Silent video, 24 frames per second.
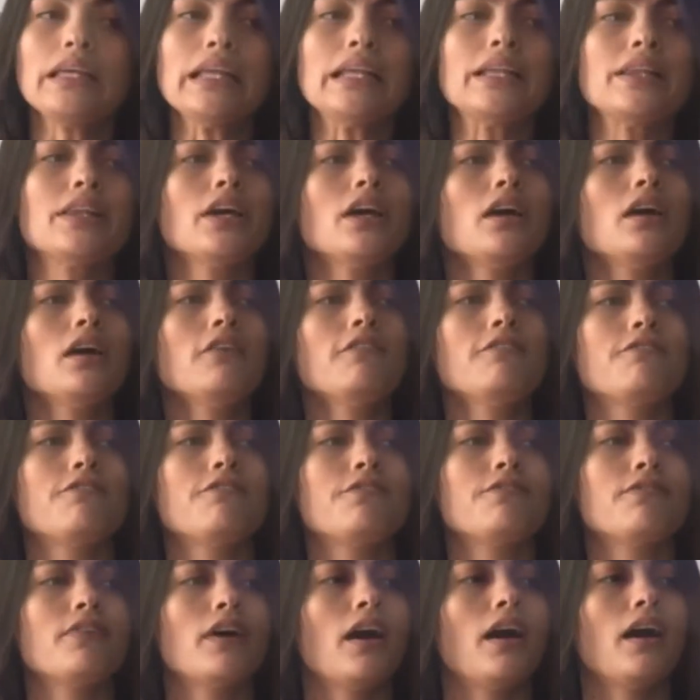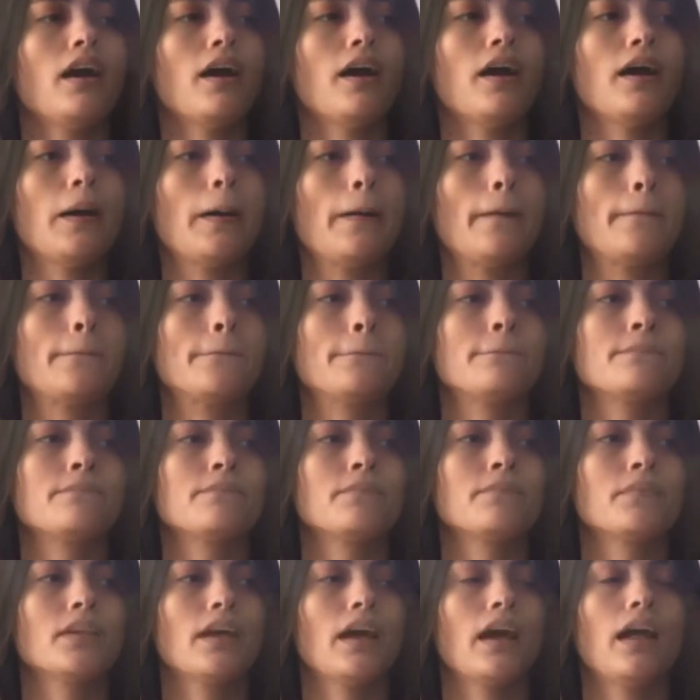there are
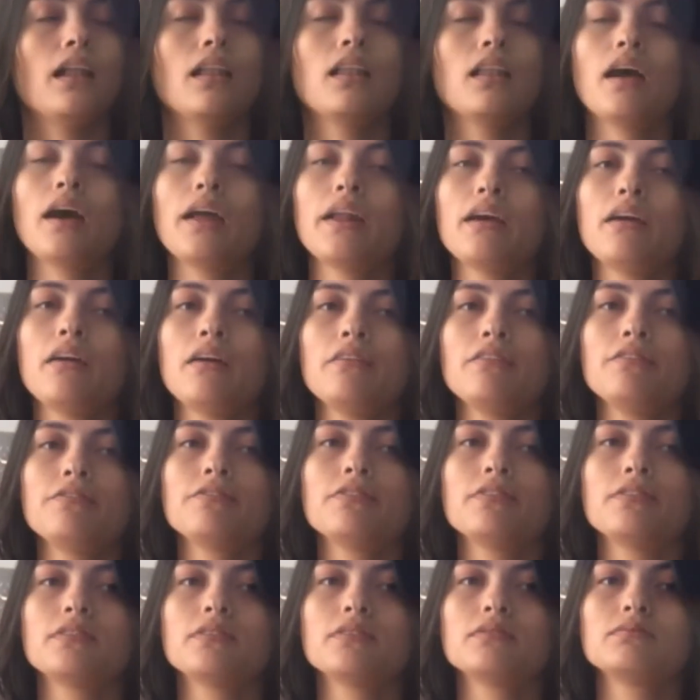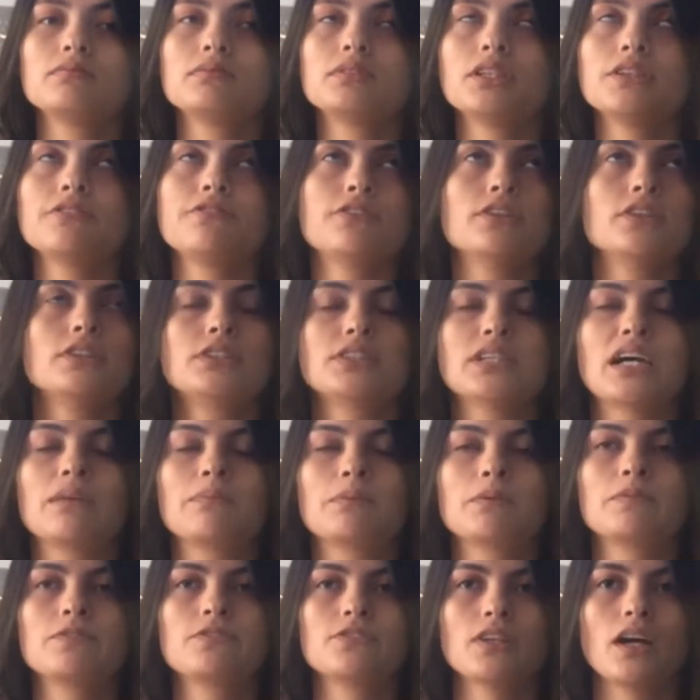a lot of different
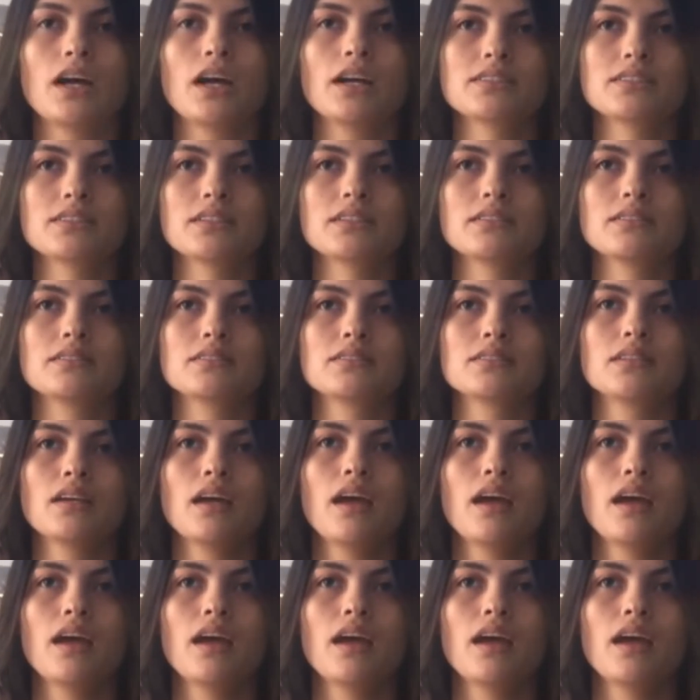types of toxins.